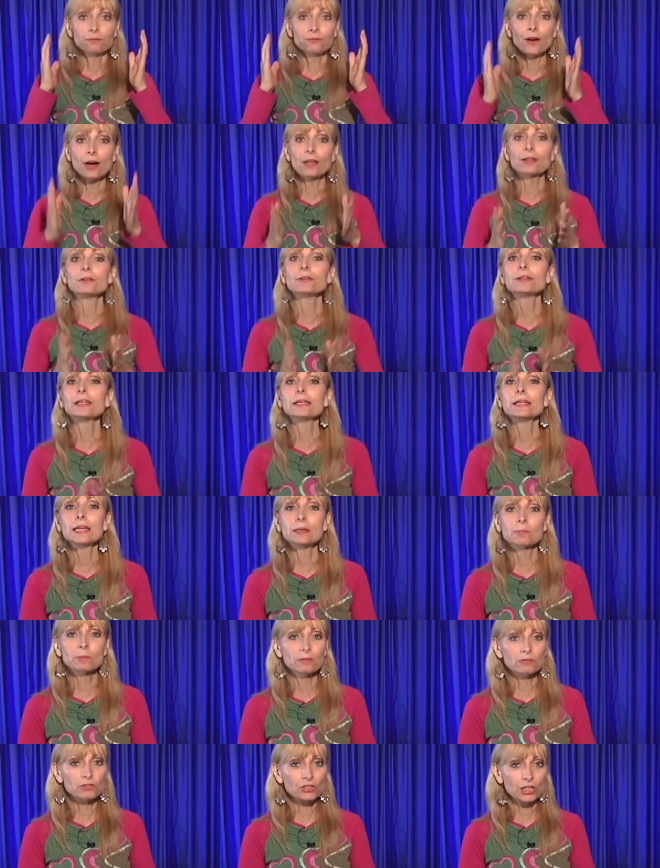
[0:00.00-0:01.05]
Father, in the
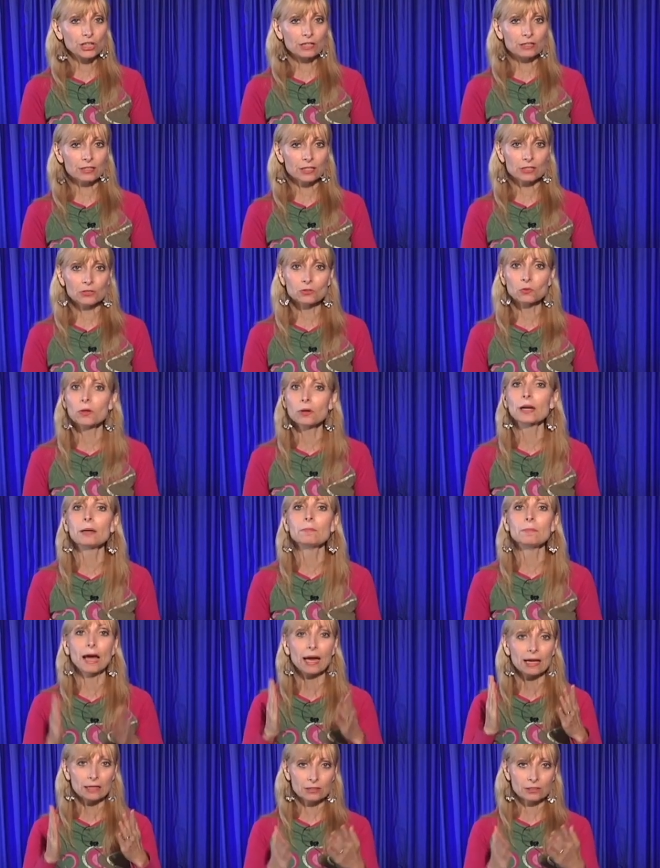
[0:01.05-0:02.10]
name of Jesus, Lord,
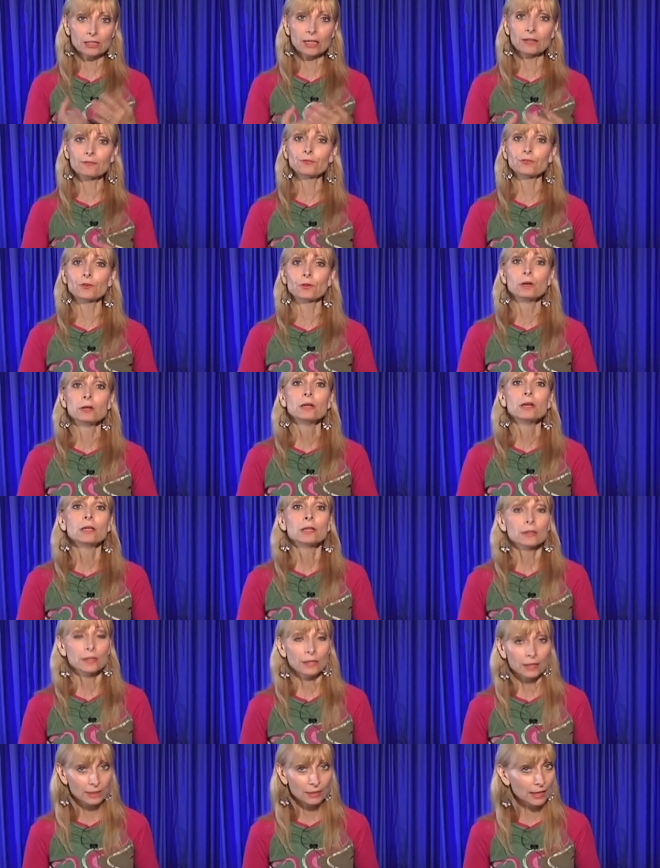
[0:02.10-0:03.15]
I'm asking for
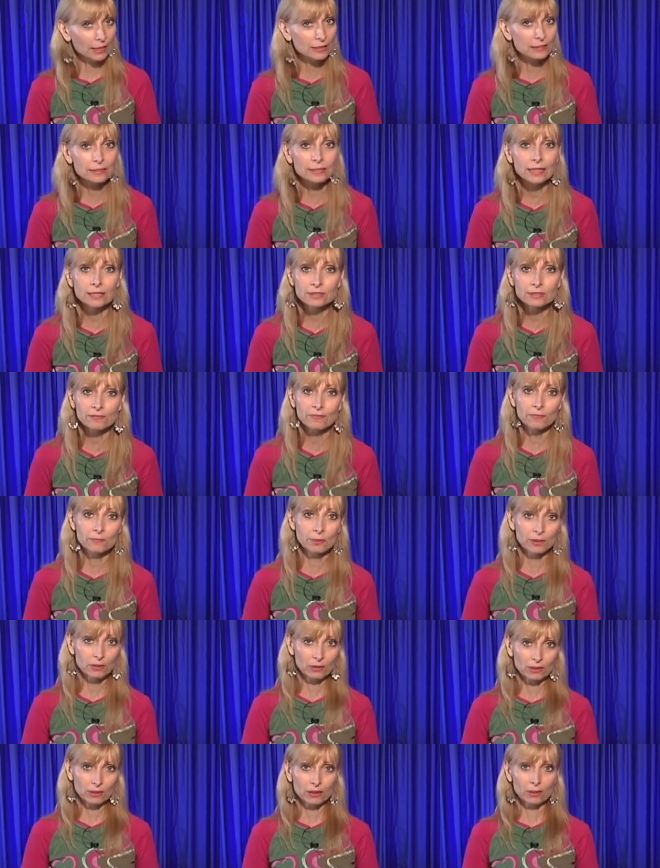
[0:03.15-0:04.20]
the United States of
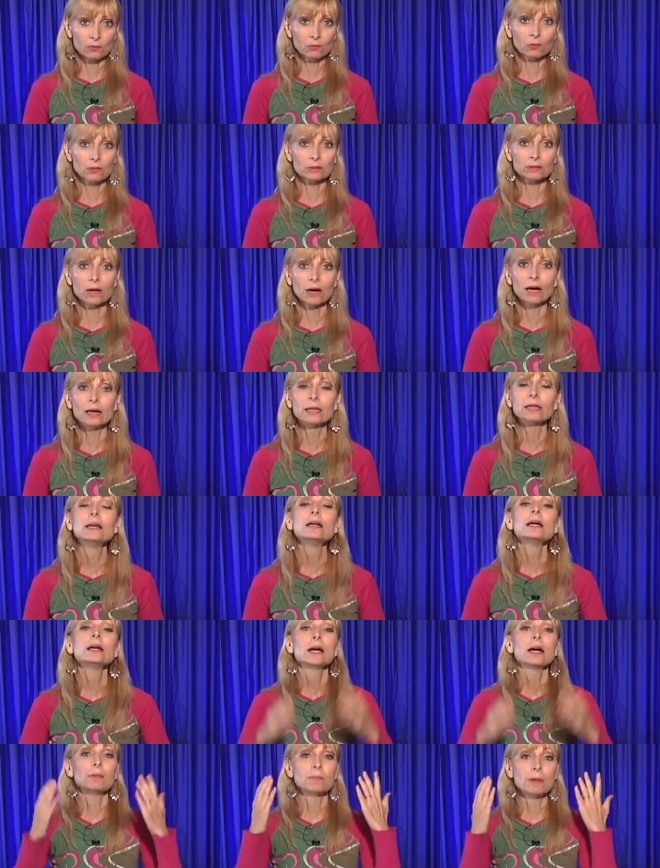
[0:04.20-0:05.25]
America, Lord God,
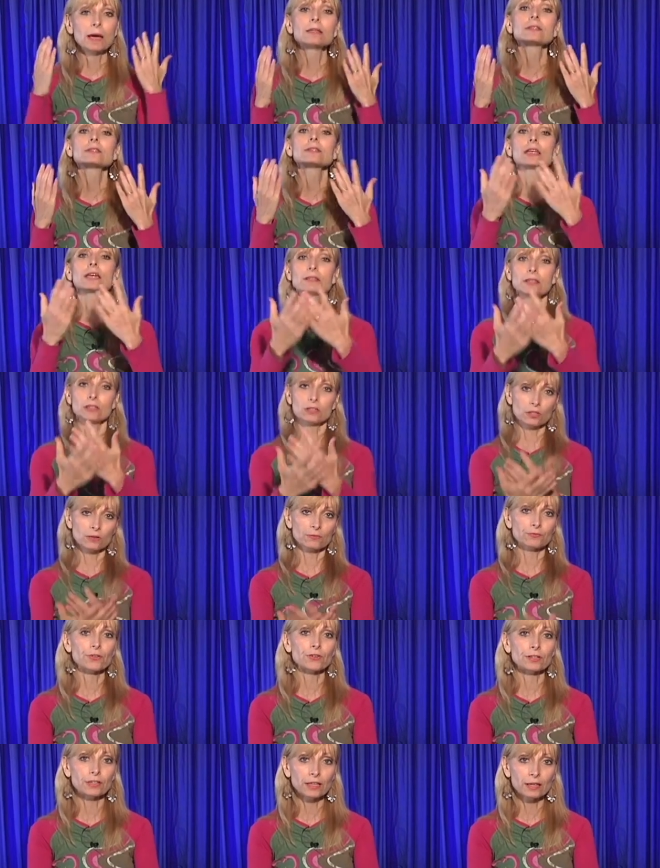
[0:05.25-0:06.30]
I'm asking that you
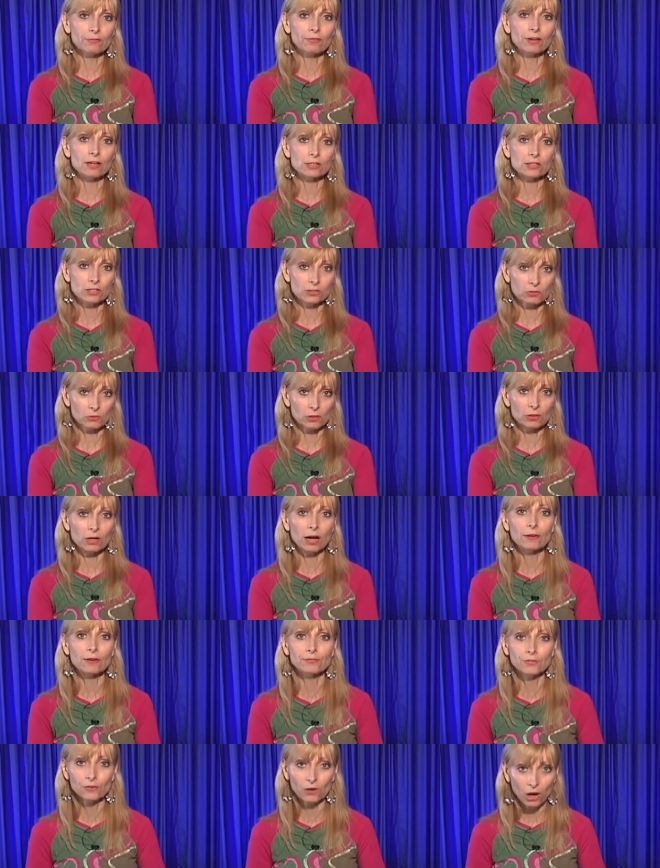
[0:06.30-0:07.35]
forgive us, Lord
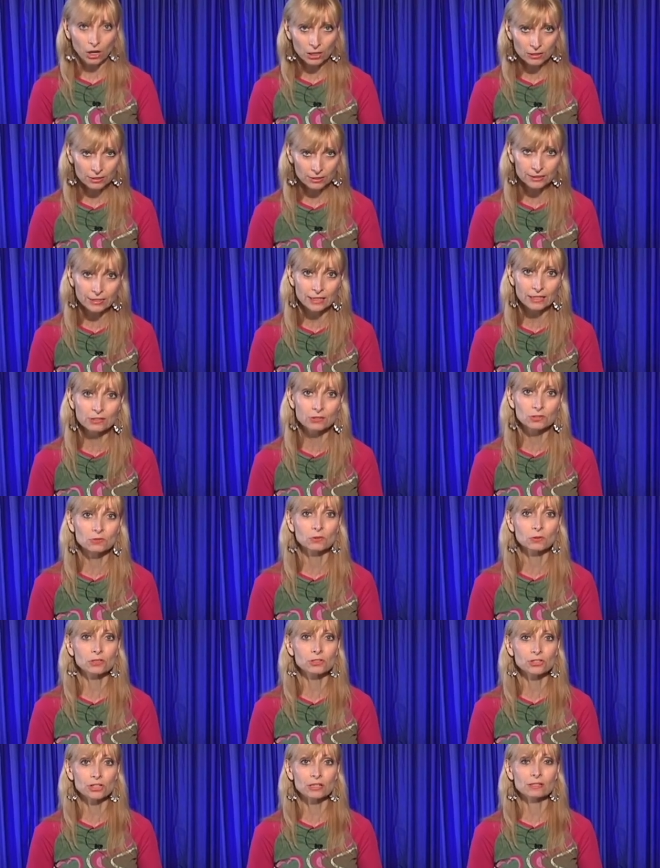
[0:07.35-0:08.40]
God, for our sins,
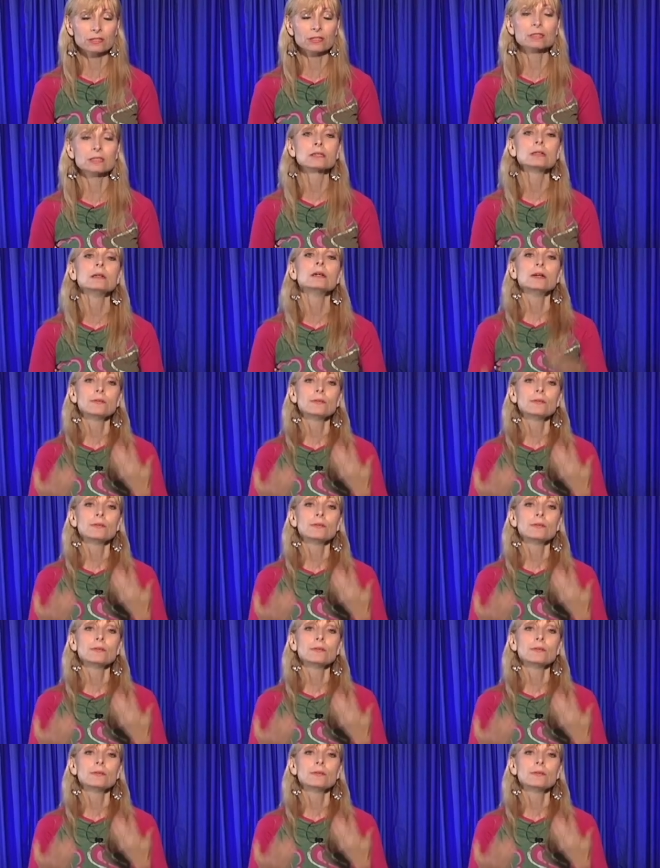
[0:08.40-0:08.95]
Lord Jesus.